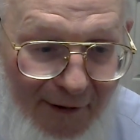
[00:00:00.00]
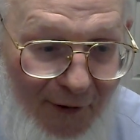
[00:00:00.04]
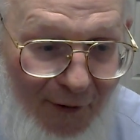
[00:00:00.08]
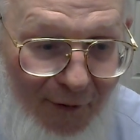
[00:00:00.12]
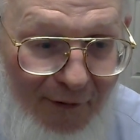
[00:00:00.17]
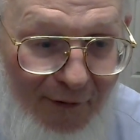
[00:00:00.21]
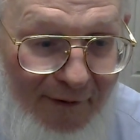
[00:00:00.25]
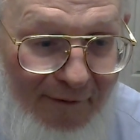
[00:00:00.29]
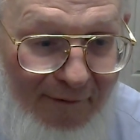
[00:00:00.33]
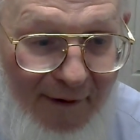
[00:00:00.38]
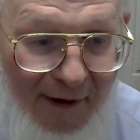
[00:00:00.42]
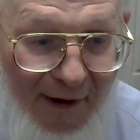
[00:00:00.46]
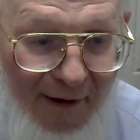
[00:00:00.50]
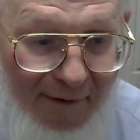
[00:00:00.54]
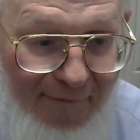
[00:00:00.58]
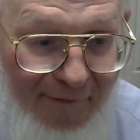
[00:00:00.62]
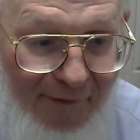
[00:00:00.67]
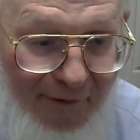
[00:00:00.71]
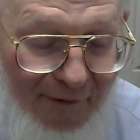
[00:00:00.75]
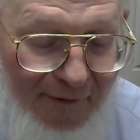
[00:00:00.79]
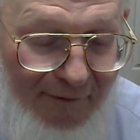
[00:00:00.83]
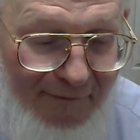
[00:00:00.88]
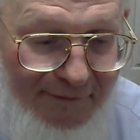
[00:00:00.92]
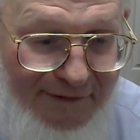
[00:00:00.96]

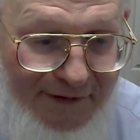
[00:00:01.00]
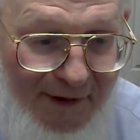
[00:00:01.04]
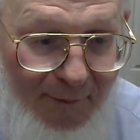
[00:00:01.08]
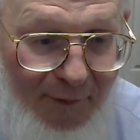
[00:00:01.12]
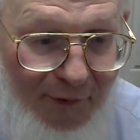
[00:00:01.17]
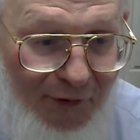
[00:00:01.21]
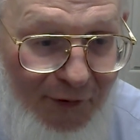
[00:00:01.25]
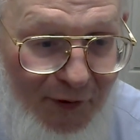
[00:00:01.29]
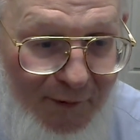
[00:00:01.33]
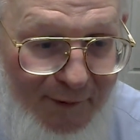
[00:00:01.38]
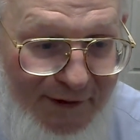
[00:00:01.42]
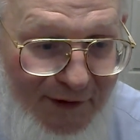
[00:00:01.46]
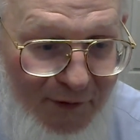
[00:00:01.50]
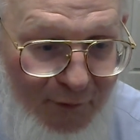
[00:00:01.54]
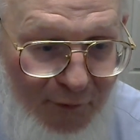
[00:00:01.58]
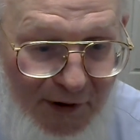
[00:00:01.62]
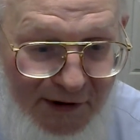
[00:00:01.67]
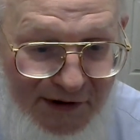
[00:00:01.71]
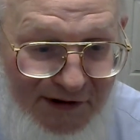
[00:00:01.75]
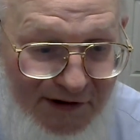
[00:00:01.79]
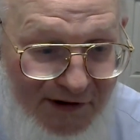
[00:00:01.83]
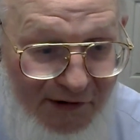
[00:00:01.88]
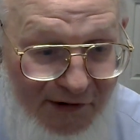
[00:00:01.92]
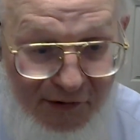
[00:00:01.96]
know some groups in
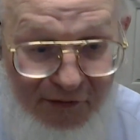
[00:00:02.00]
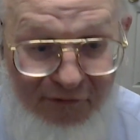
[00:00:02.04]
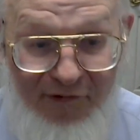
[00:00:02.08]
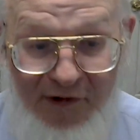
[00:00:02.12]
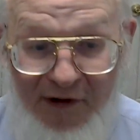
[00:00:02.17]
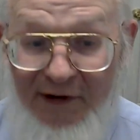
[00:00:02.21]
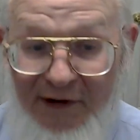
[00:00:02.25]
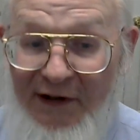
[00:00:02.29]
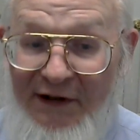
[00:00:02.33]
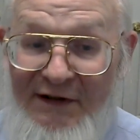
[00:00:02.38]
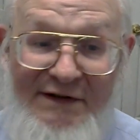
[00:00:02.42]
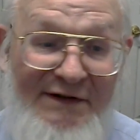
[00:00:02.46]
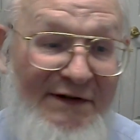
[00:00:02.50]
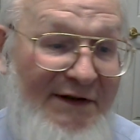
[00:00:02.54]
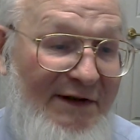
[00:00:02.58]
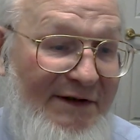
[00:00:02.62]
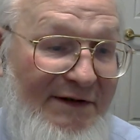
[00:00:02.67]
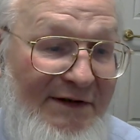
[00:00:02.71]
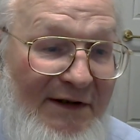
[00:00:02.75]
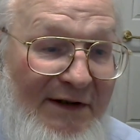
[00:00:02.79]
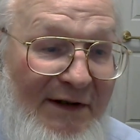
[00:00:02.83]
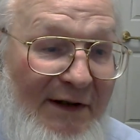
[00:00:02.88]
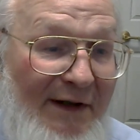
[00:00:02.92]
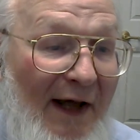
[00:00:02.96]
which they're really
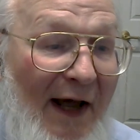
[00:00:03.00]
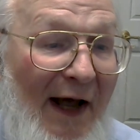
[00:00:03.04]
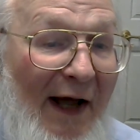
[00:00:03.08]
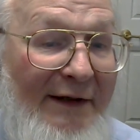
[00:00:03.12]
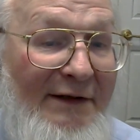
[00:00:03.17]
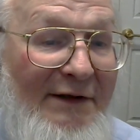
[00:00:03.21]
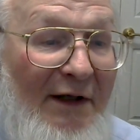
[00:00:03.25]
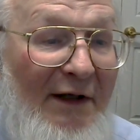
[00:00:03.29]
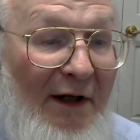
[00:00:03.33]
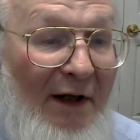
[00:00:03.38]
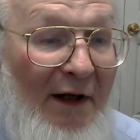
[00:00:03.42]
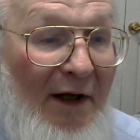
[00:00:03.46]
insistent that